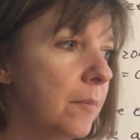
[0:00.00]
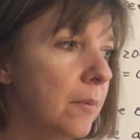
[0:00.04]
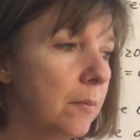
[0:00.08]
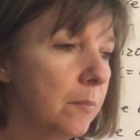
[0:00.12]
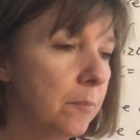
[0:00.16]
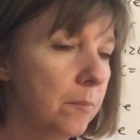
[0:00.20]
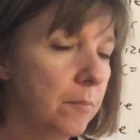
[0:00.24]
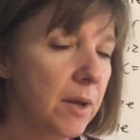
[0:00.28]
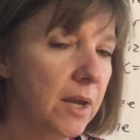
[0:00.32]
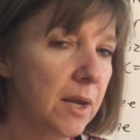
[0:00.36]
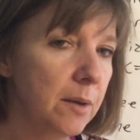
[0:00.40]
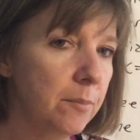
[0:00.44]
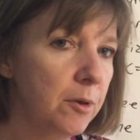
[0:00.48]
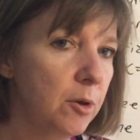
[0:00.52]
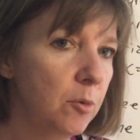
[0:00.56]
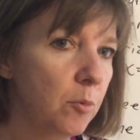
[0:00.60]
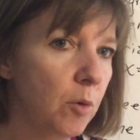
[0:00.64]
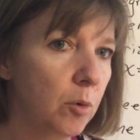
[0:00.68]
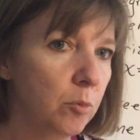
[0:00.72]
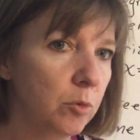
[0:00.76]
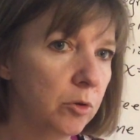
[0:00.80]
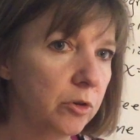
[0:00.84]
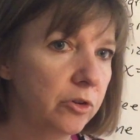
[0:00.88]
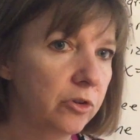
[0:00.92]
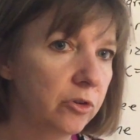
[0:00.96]
maybe
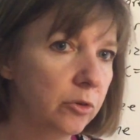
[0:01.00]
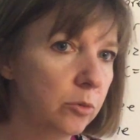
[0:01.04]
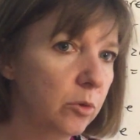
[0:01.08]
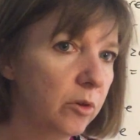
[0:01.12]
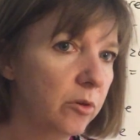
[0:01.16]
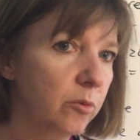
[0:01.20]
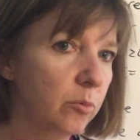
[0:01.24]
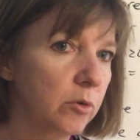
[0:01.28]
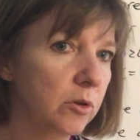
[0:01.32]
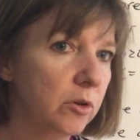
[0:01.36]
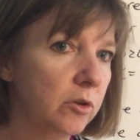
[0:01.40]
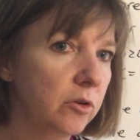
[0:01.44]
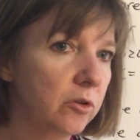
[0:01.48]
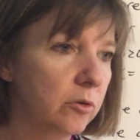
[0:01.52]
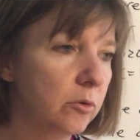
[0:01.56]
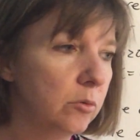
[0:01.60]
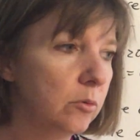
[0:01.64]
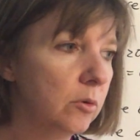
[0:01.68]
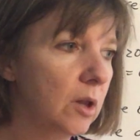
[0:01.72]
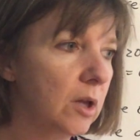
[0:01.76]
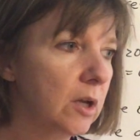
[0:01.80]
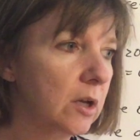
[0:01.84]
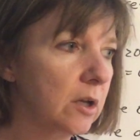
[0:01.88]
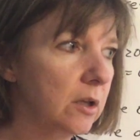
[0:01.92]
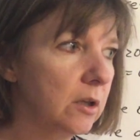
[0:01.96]
what we'll do is we'll do
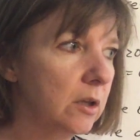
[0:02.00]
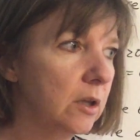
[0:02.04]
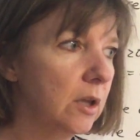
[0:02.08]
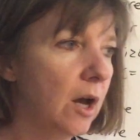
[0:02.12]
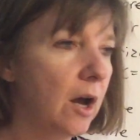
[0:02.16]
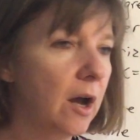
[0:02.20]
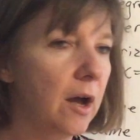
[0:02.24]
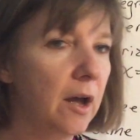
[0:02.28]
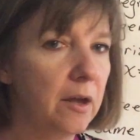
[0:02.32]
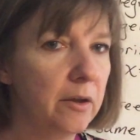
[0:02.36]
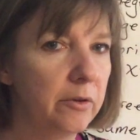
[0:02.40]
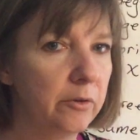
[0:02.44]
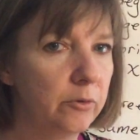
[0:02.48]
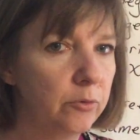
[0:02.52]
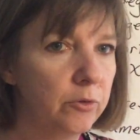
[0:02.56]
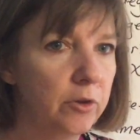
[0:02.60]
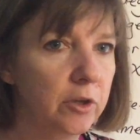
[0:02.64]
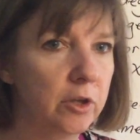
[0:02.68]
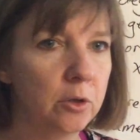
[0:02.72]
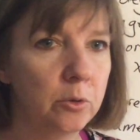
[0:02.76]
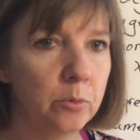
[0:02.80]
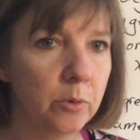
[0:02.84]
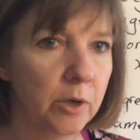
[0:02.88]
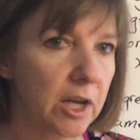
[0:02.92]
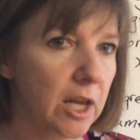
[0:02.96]
like a live
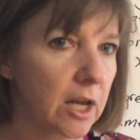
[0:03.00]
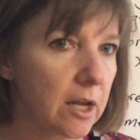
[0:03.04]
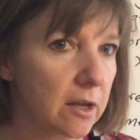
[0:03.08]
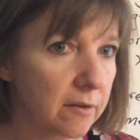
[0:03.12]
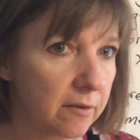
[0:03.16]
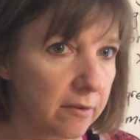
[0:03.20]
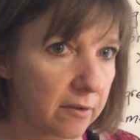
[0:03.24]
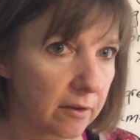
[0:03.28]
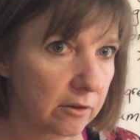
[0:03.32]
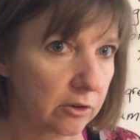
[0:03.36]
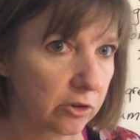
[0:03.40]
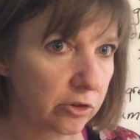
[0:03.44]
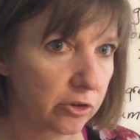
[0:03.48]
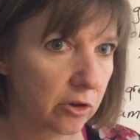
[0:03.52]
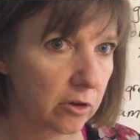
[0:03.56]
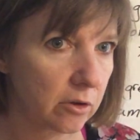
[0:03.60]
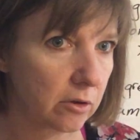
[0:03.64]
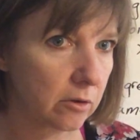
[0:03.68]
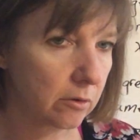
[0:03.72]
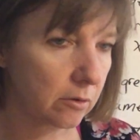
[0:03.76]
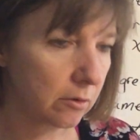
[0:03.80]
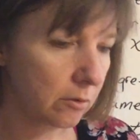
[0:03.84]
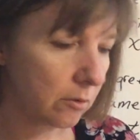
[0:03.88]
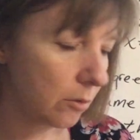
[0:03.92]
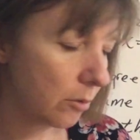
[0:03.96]
Q&A session
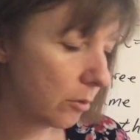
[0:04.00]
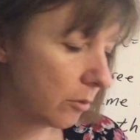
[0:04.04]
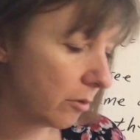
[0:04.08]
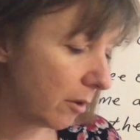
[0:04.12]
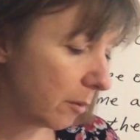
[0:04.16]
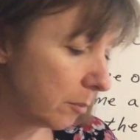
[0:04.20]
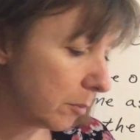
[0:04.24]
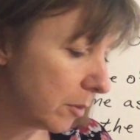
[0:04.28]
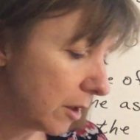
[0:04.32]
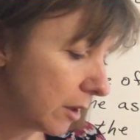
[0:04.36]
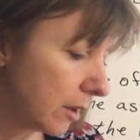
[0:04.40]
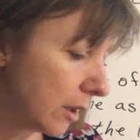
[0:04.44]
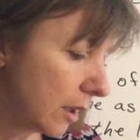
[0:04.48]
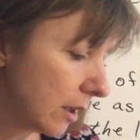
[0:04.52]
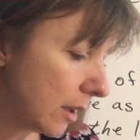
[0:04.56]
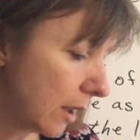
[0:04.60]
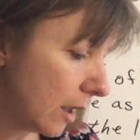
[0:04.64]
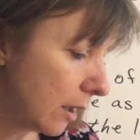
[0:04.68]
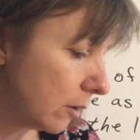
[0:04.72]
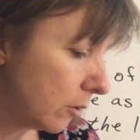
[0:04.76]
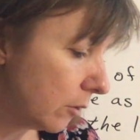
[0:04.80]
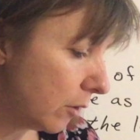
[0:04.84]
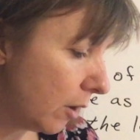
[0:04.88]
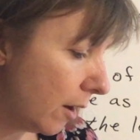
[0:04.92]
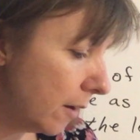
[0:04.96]
or something like
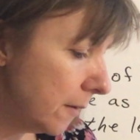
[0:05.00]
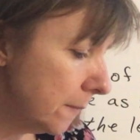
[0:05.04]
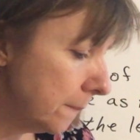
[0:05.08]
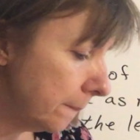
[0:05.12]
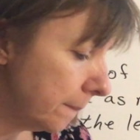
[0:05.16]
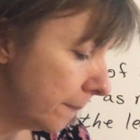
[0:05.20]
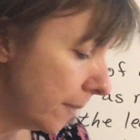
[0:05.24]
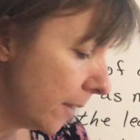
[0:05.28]
that, okay?